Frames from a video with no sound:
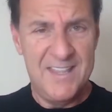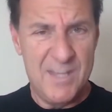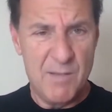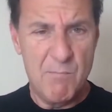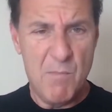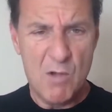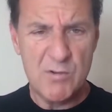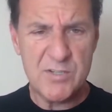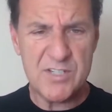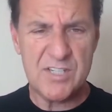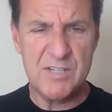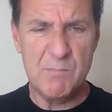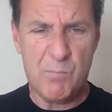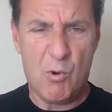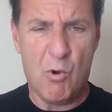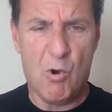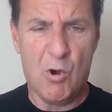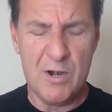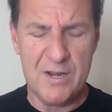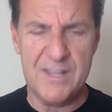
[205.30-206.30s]
the most
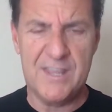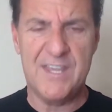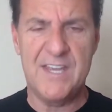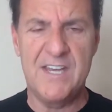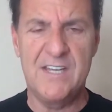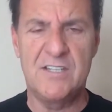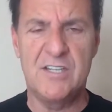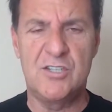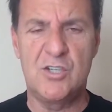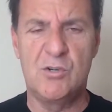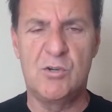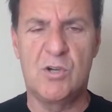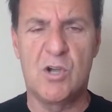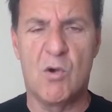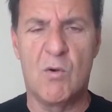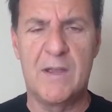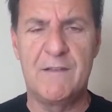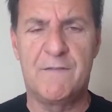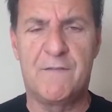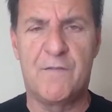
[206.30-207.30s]
important thing to do
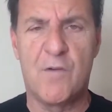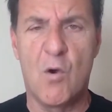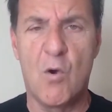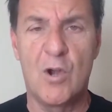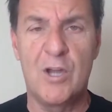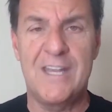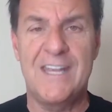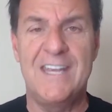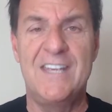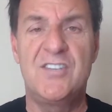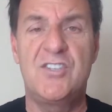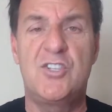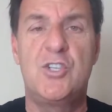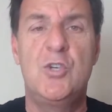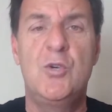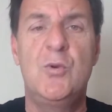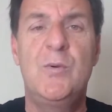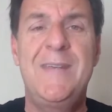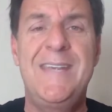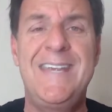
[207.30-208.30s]
going forward is
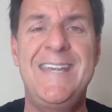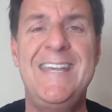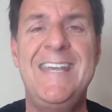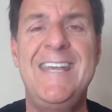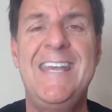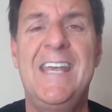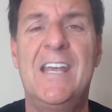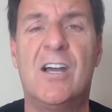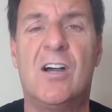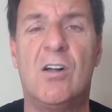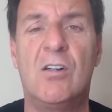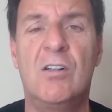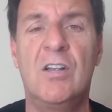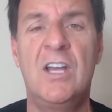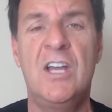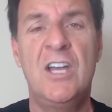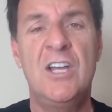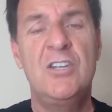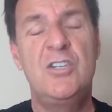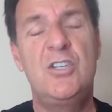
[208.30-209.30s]
to heal,
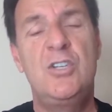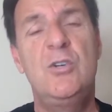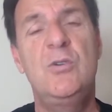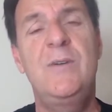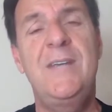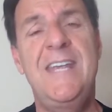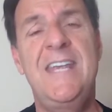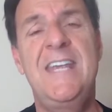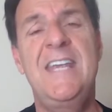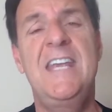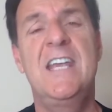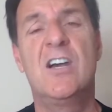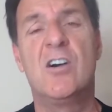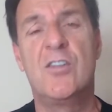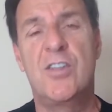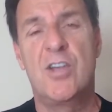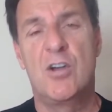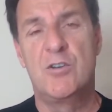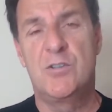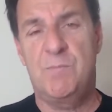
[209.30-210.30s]
to
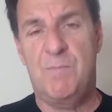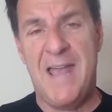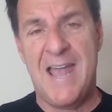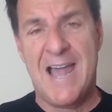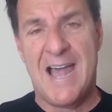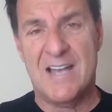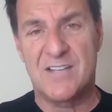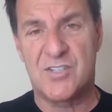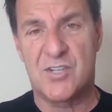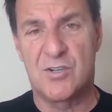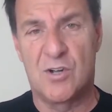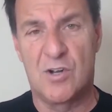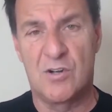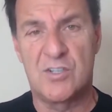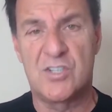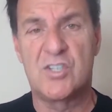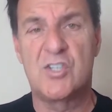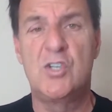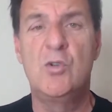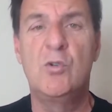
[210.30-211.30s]
heal those past
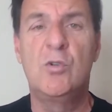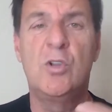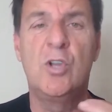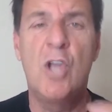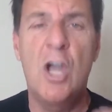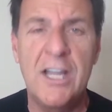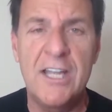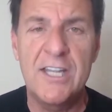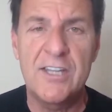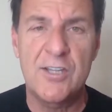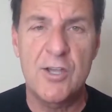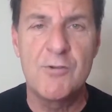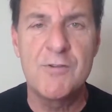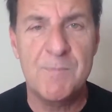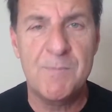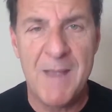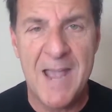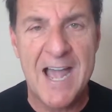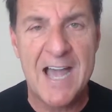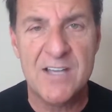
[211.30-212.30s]
hurts, to look at
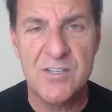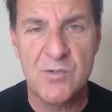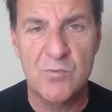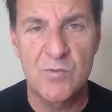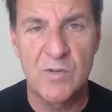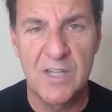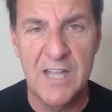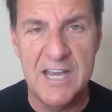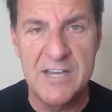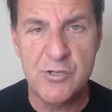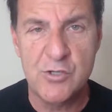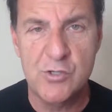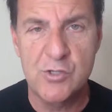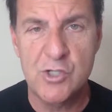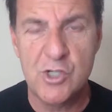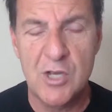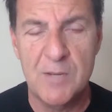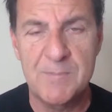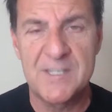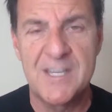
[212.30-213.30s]
those past
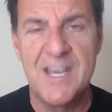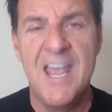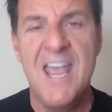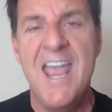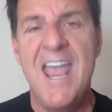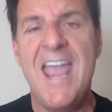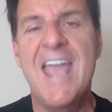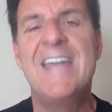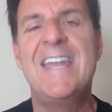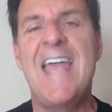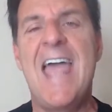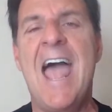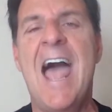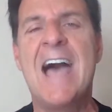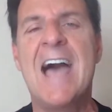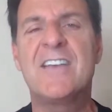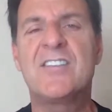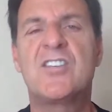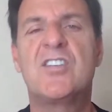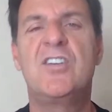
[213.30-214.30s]
relationships and
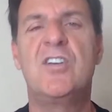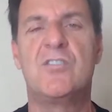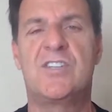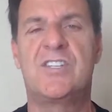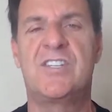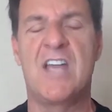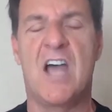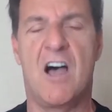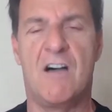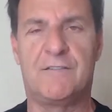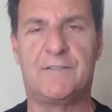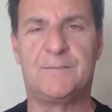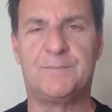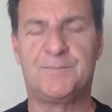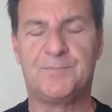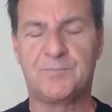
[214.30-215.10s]
ask yourself,